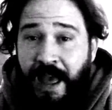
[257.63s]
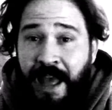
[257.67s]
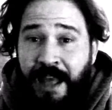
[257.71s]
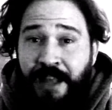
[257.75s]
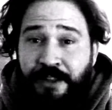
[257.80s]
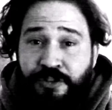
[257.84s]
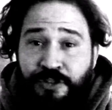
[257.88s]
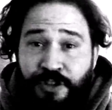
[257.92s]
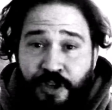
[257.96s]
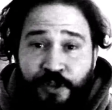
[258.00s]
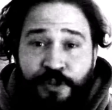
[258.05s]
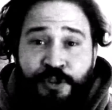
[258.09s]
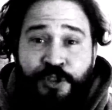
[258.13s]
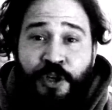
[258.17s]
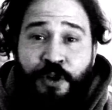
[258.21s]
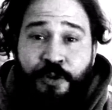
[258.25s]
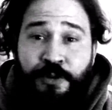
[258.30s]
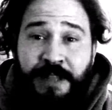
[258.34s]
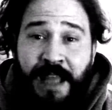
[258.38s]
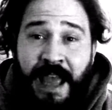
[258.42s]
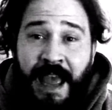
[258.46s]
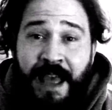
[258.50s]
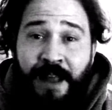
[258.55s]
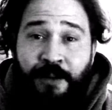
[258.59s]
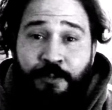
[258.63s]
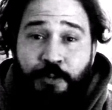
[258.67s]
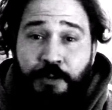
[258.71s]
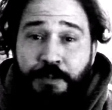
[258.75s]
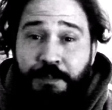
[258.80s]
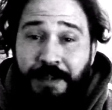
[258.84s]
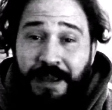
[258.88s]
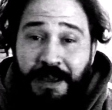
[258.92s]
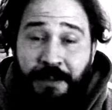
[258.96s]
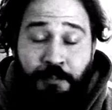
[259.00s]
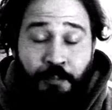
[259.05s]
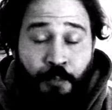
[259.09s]
and Jojo Dan
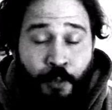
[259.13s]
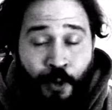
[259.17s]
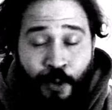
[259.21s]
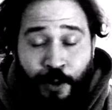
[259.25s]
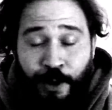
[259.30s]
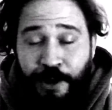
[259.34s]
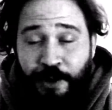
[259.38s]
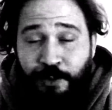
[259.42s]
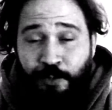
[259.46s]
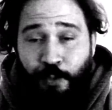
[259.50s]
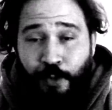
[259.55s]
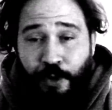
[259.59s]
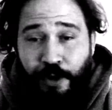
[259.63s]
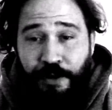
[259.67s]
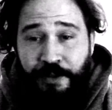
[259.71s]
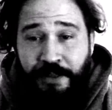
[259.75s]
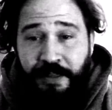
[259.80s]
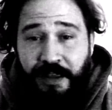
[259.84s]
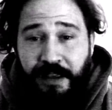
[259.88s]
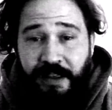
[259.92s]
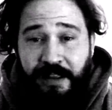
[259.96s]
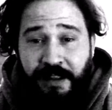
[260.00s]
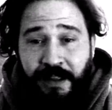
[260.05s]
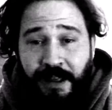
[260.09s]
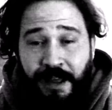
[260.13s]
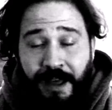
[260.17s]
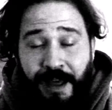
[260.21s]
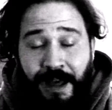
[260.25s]
would be more than worth it.